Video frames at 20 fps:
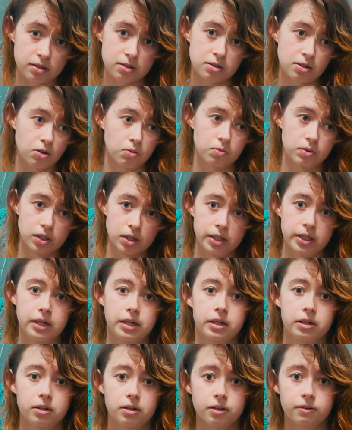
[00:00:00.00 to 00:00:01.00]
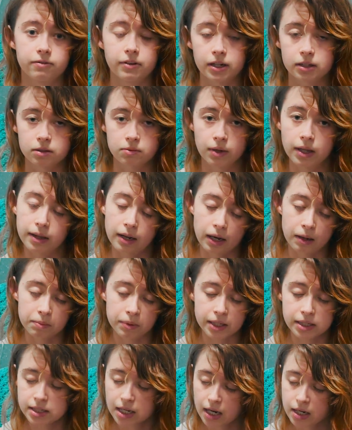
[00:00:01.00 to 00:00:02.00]
So really it'll affect the way that I play
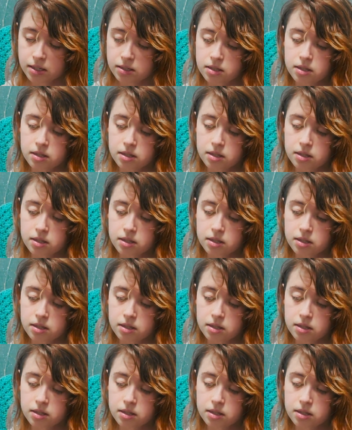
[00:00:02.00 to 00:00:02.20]
tennis,